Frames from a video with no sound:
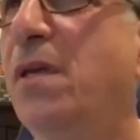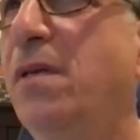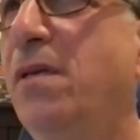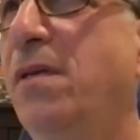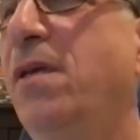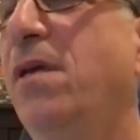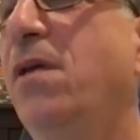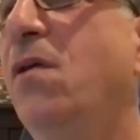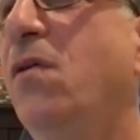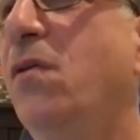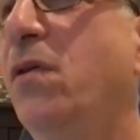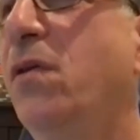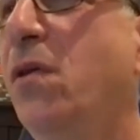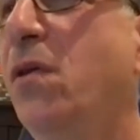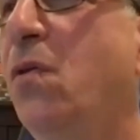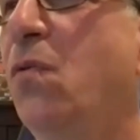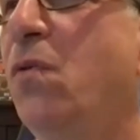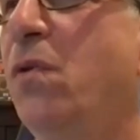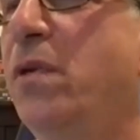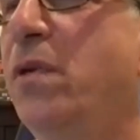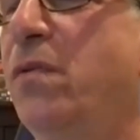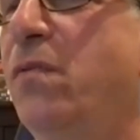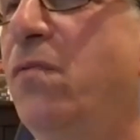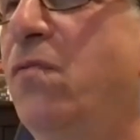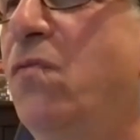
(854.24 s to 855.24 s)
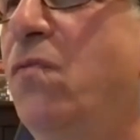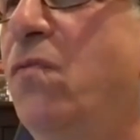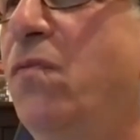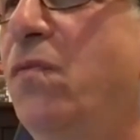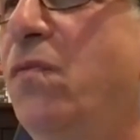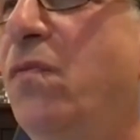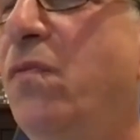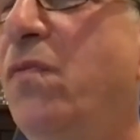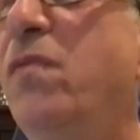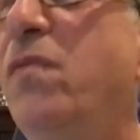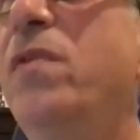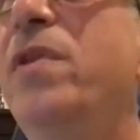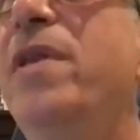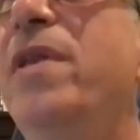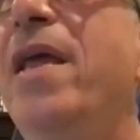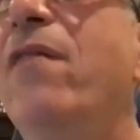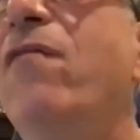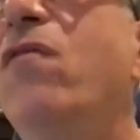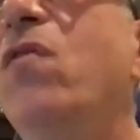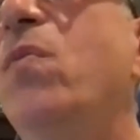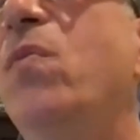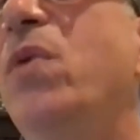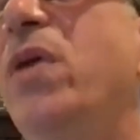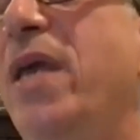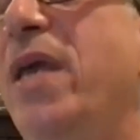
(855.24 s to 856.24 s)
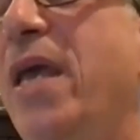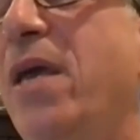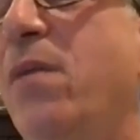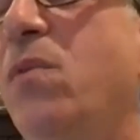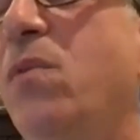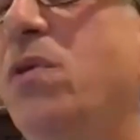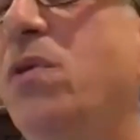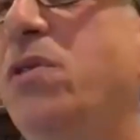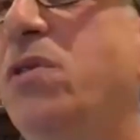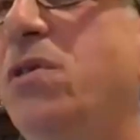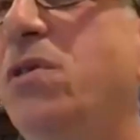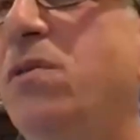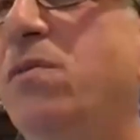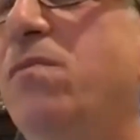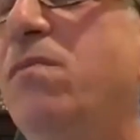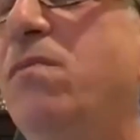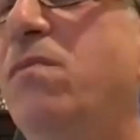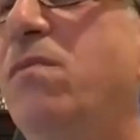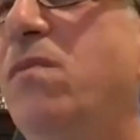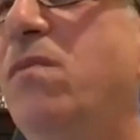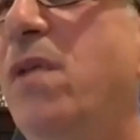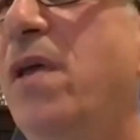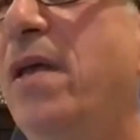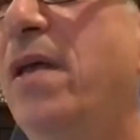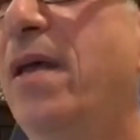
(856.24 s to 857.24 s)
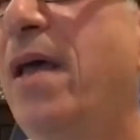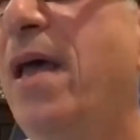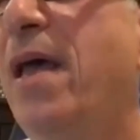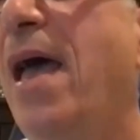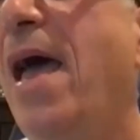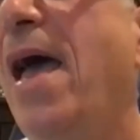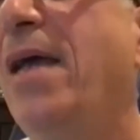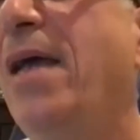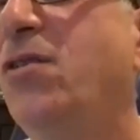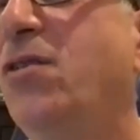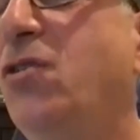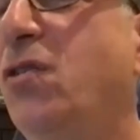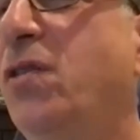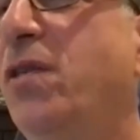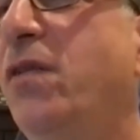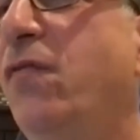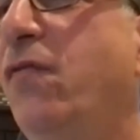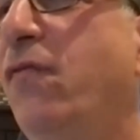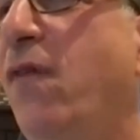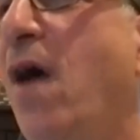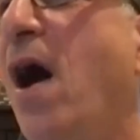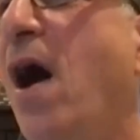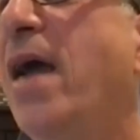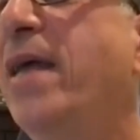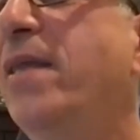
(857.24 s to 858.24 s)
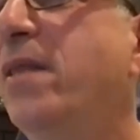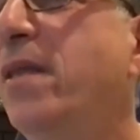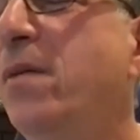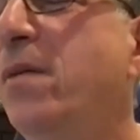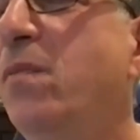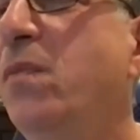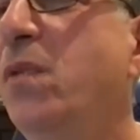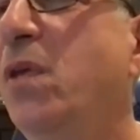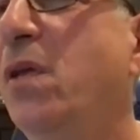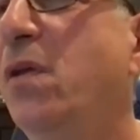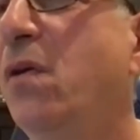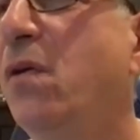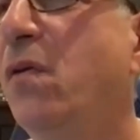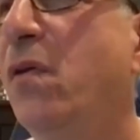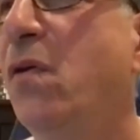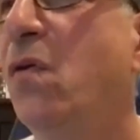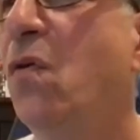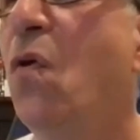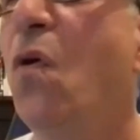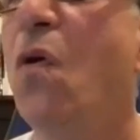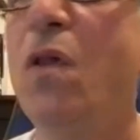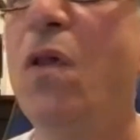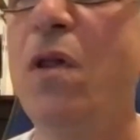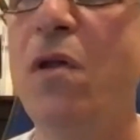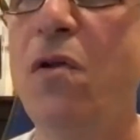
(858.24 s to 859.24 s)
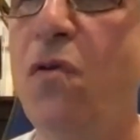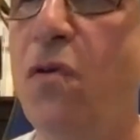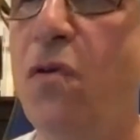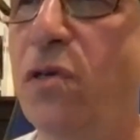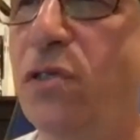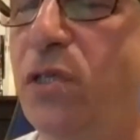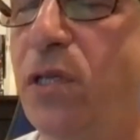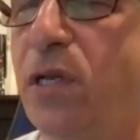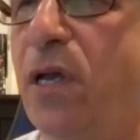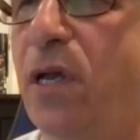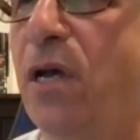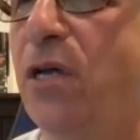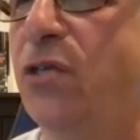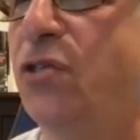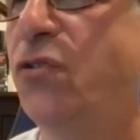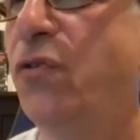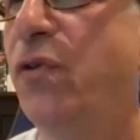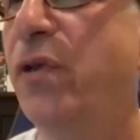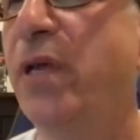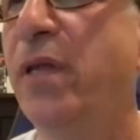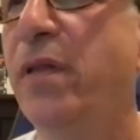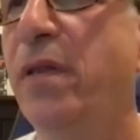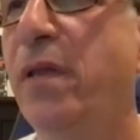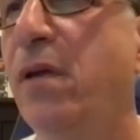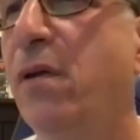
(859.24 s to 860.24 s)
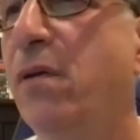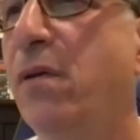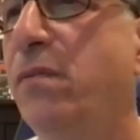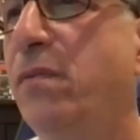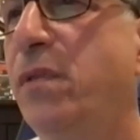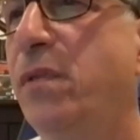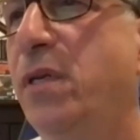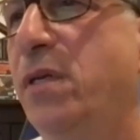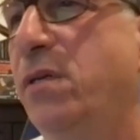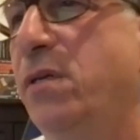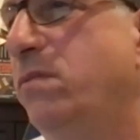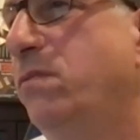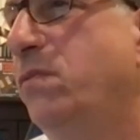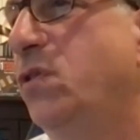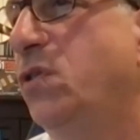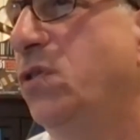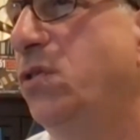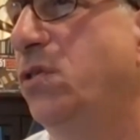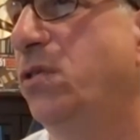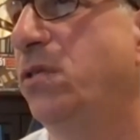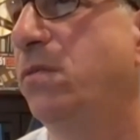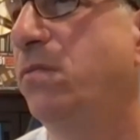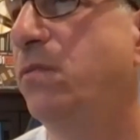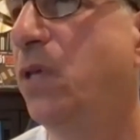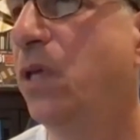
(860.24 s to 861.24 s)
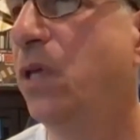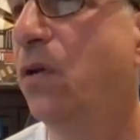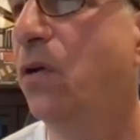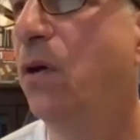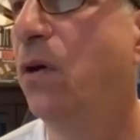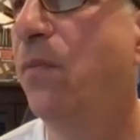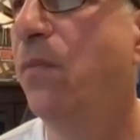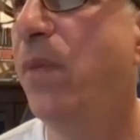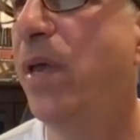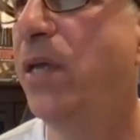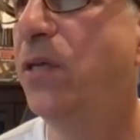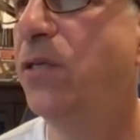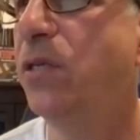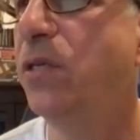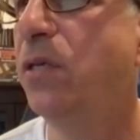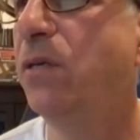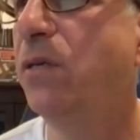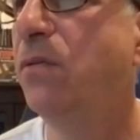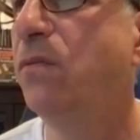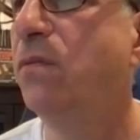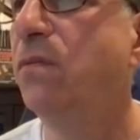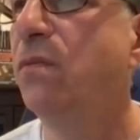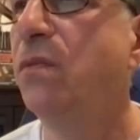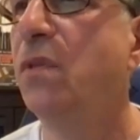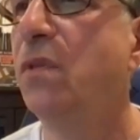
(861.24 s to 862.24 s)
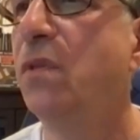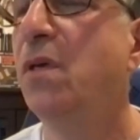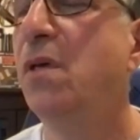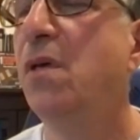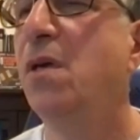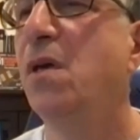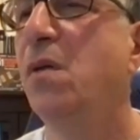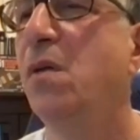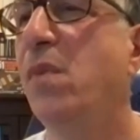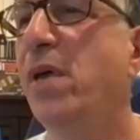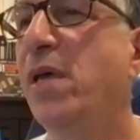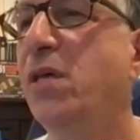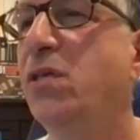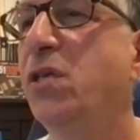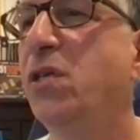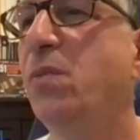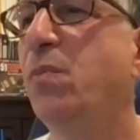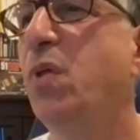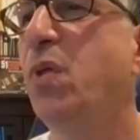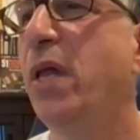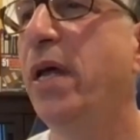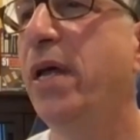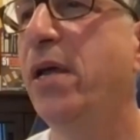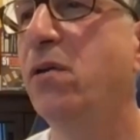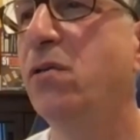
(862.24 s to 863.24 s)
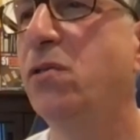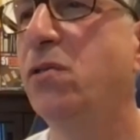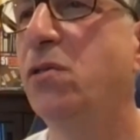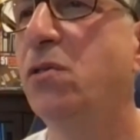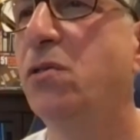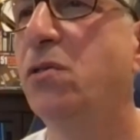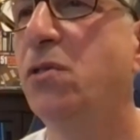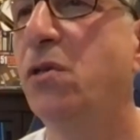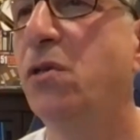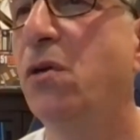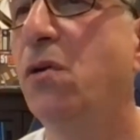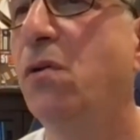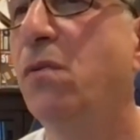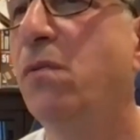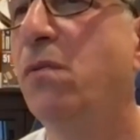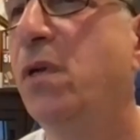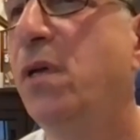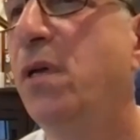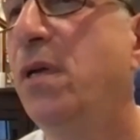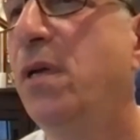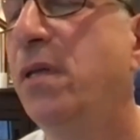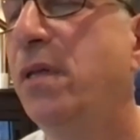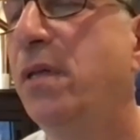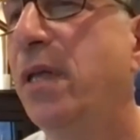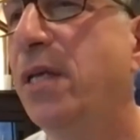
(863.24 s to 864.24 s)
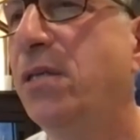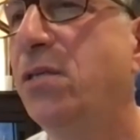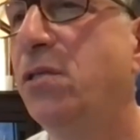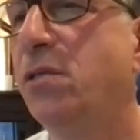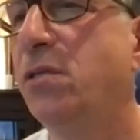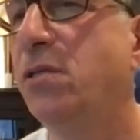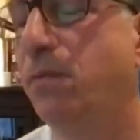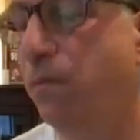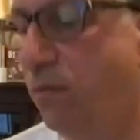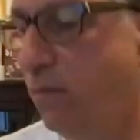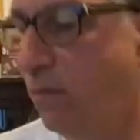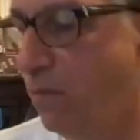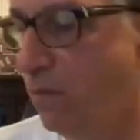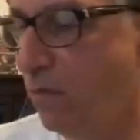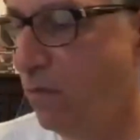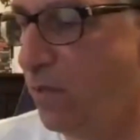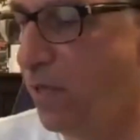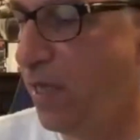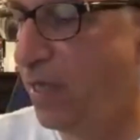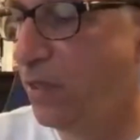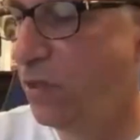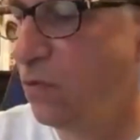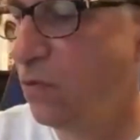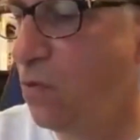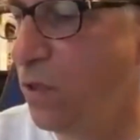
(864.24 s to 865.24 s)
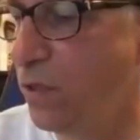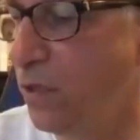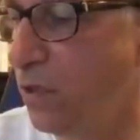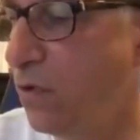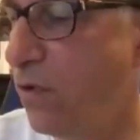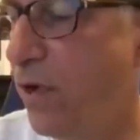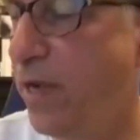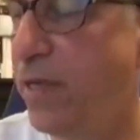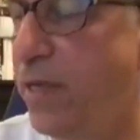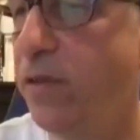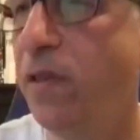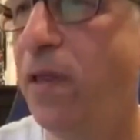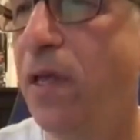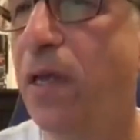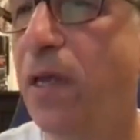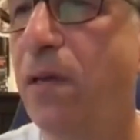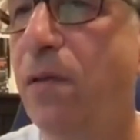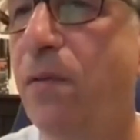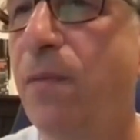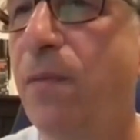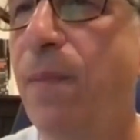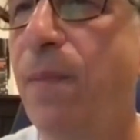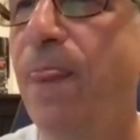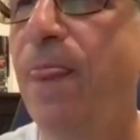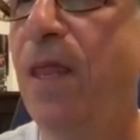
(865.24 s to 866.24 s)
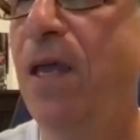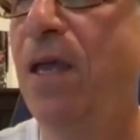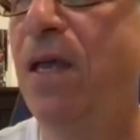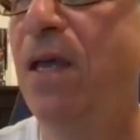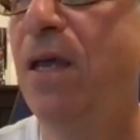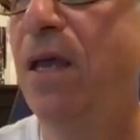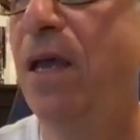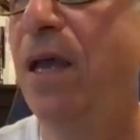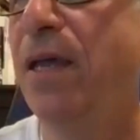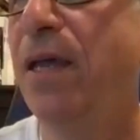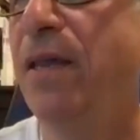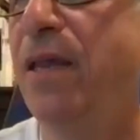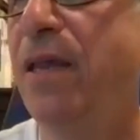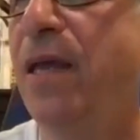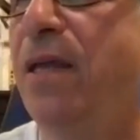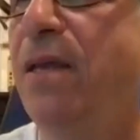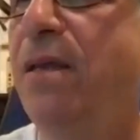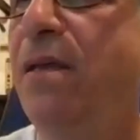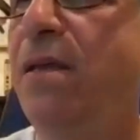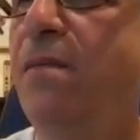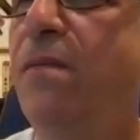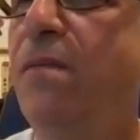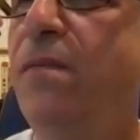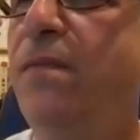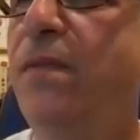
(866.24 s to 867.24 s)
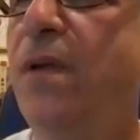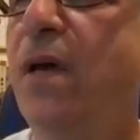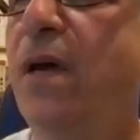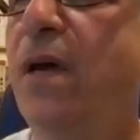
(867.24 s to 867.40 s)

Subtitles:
you would never be able to actually find them. They're all across the country, and they're just, amazing players. So that's one great thing. And then